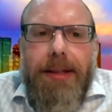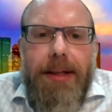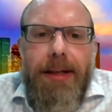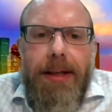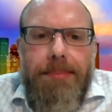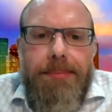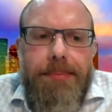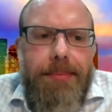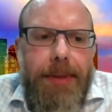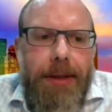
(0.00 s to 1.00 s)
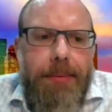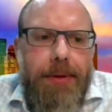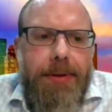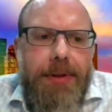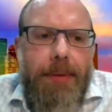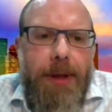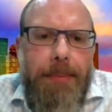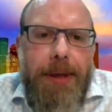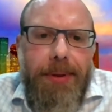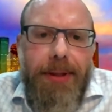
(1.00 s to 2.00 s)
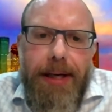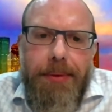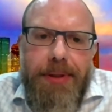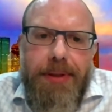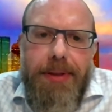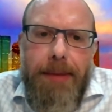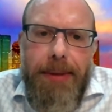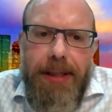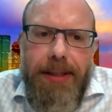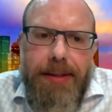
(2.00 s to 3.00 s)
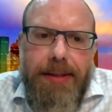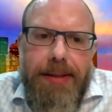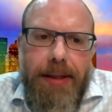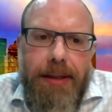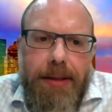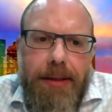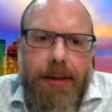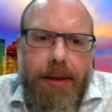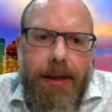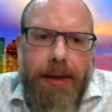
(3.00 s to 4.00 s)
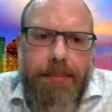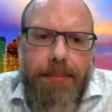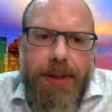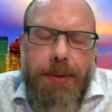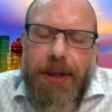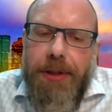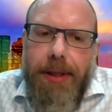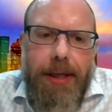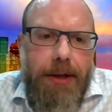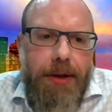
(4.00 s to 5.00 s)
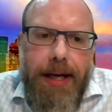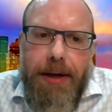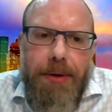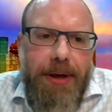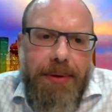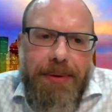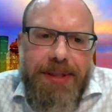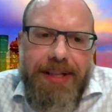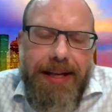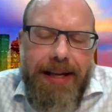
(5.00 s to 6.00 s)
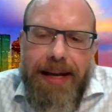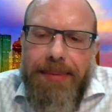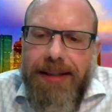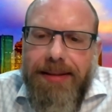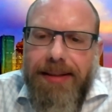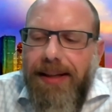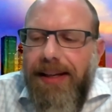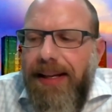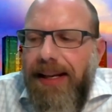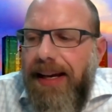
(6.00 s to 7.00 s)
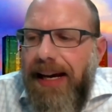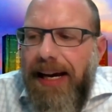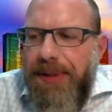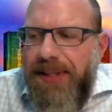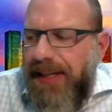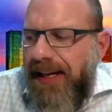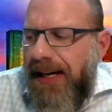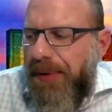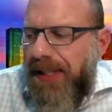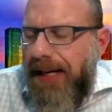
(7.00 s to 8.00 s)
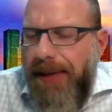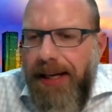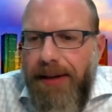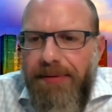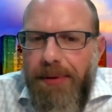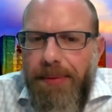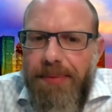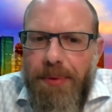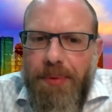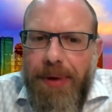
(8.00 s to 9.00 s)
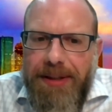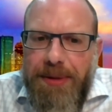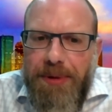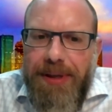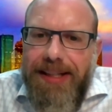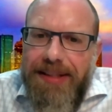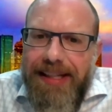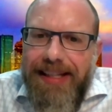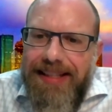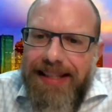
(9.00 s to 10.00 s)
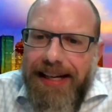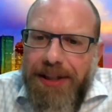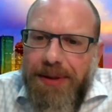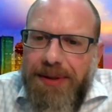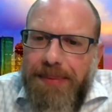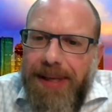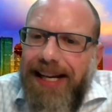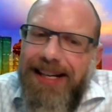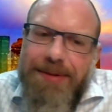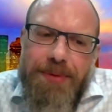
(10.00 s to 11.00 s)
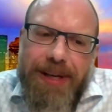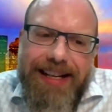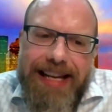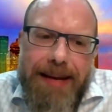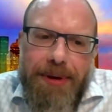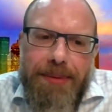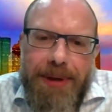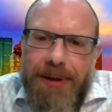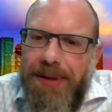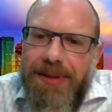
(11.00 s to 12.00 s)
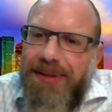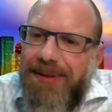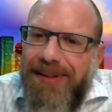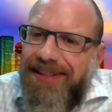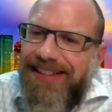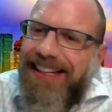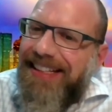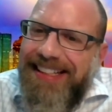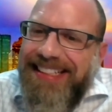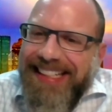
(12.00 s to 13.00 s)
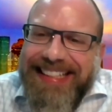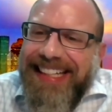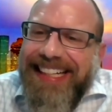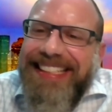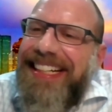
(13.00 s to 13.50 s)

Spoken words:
Some of the people that I was up against, and especially in the other category where I was nominated for winning some trials and getting sanctions, but I didn't win any capital murders or anything like that.